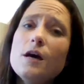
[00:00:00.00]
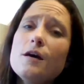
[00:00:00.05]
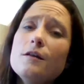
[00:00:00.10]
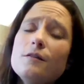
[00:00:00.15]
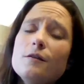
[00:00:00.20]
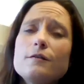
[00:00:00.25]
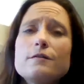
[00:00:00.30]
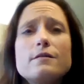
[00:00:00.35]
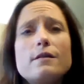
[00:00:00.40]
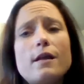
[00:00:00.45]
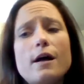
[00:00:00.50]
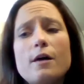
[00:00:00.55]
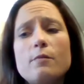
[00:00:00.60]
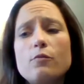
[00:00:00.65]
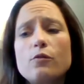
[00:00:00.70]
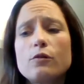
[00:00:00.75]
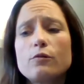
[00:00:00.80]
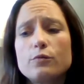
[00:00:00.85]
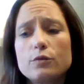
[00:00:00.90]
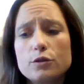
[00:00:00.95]
that. There's a lot
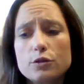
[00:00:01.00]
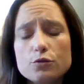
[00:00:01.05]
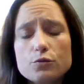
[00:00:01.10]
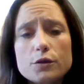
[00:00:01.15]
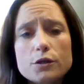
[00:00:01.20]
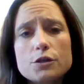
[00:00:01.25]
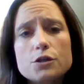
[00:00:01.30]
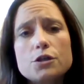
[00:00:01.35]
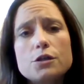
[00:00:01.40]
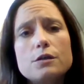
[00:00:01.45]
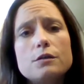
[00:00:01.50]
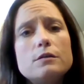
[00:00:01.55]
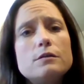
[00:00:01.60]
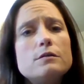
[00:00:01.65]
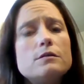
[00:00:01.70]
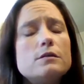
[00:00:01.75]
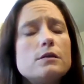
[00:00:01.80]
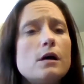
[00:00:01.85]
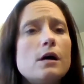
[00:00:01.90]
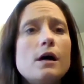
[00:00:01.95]
more
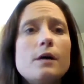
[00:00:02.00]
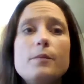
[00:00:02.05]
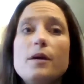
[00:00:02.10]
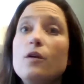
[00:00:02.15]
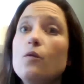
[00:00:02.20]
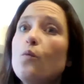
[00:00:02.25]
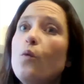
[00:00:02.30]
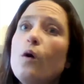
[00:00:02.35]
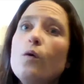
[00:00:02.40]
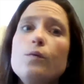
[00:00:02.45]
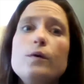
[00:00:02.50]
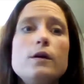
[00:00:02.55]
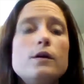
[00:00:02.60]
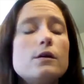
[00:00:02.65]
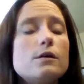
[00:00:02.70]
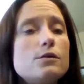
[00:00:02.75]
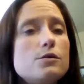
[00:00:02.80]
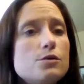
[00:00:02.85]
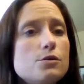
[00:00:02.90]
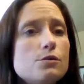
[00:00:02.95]
restrictions in what we
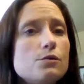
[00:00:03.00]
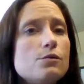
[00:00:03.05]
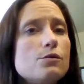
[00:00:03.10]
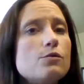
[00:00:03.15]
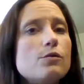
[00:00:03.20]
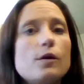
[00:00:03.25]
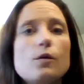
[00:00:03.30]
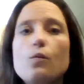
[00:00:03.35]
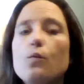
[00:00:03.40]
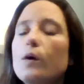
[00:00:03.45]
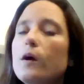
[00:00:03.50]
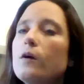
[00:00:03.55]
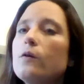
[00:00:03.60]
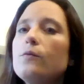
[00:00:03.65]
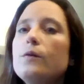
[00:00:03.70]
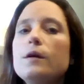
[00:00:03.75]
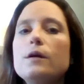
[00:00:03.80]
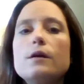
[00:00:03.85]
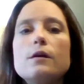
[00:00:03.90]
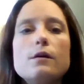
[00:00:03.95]
can do and where
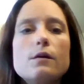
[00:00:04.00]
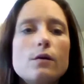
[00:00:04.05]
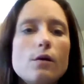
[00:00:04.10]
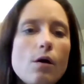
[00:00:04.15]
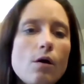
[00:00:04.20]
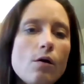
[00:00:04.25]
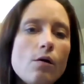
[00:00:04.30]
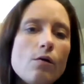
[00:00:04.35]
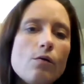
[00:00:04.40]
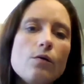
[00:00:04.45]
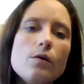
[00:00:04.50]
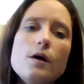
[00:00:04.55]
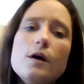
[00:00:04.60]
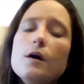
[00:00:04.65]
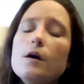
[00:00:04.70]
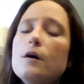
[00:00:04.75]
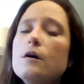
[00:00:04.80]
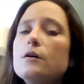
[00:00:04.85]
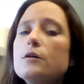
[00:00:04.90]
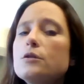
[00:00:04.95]
we can go.
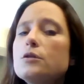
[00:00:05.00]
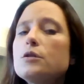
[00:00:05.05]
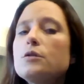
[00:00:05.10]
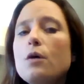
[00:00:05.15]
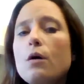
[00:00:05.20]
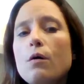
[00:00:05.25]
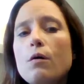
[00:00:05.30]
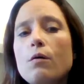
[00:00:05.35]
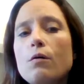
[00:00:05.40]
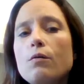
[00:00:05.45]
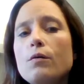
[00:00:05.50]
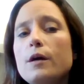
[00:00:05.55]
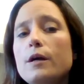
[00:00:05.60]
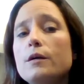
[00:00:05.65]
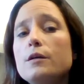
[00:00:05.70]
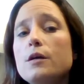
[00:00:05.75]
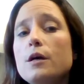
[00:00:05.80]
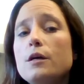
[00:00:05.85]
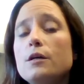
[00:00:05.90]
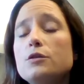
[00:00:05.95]
So
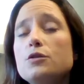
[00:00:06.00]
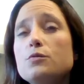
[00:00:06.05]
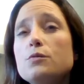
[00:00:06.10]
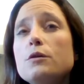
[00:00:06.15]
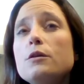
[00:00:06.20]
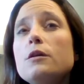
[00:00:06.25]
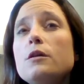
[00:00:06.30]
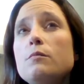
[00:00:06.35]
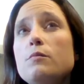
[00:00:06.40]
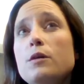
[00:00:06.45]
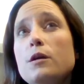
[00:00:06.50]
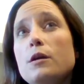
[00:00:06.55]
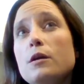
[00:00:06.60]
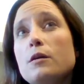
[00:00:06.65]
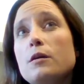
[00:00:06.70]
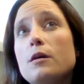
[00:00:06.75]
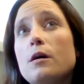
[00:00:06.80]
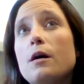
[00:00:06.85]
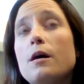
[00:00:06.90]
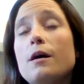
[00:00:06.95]
it's really
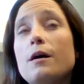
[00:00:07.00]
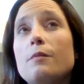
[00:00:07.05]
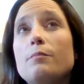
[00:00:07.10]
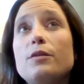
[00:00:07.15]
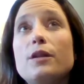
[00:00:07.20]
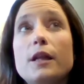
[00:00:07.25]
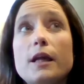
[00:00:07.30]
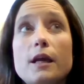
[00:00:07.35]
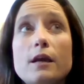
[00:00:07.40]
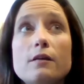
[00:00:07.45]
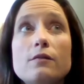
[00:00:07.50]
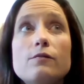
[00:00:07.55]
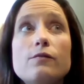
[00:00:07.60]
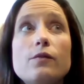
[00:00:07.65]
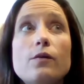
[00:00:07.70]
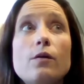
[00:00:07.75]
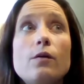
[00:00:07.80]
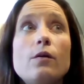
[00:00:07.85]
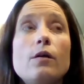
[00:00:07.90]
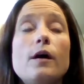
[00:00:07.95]
being
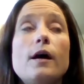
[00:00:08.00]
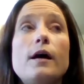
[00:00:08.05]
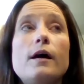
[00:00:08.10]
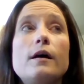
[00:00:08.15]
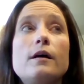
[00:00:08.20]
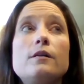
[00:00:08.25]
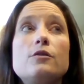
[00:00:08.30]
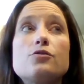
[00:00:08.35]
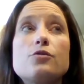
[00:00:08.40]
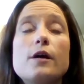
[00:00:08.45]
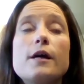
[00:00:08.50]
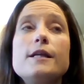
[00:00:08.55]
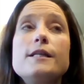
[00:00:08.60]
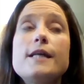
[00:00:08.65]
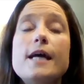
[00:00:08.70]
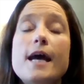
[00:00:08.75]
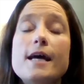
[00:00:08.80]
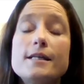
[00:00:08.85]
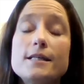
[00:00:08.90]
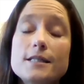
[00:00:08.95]
planful and trying
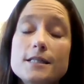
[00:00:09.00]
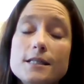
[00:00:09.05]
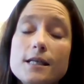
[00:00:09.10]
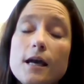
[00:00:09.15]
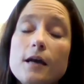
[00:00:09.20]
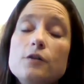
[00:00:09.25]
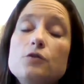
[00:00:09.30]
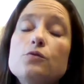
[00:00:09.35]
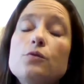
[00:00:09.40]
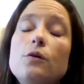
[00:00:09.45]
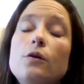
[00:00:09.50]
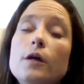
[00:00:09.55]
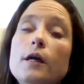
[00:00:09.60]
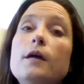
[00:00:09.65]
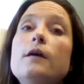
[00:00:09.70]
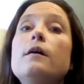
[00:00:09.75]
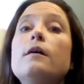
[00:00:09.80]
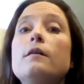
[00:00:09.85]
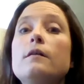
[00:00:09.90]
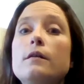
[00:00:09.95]
to schedule
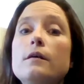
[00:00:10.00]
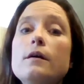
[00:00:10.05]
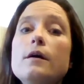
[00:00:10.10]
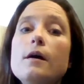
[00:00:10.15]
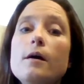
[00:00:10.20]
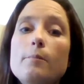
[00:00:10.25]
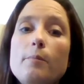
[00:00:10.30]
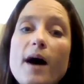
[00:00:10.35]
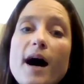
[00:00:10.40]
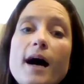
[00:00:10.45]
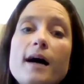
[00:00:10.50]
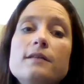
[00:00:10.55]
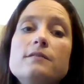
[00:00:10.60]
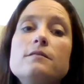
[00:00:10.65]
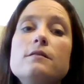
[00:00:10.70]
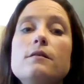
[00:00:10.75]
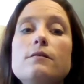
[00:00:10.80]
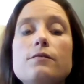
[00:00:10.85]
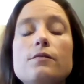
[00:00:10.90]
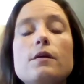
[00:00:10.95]
in
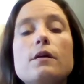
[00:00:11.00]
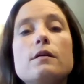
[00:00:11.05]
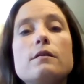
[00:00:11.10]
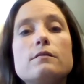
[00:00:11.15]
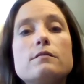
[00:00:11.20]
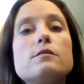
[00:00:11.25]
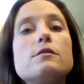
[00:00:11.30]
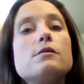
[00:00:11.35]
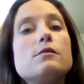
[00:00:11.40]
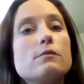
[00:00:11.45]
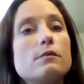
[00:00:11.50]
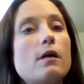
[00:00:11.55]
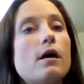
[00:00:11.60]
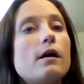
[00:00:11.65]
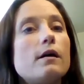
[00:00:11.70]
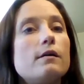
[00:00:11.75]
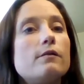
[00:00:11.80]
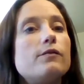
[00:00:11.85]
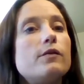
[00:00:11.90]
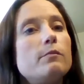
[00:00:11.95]
positive things to your
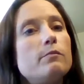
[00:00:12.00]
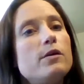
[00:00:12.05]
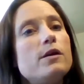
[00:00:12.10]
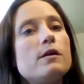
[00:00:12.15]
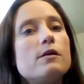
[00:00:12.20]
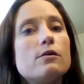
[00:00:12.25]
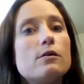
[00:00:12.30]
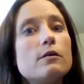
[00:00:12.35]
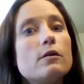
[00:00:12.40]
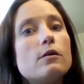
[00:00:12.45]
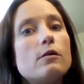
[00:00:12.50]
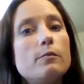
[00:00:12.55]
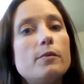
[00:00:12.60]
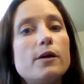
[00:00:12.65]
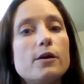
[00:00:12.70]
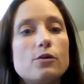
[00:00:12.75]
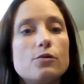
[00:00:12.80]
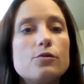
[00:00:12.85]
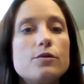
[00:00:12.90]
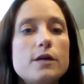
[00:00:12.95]
life and being a little
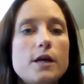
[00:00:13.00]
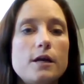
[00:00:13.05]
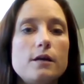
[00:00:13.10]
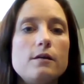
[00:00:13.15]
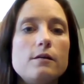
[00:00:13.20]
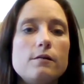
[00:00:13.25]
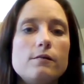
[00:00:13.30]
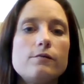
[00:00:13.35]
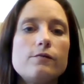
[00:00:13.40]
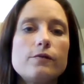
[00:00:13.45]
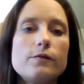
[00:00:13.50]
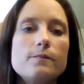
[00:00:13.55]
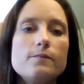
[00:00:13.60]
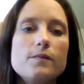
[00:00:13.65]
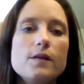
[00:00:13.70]
bit creative.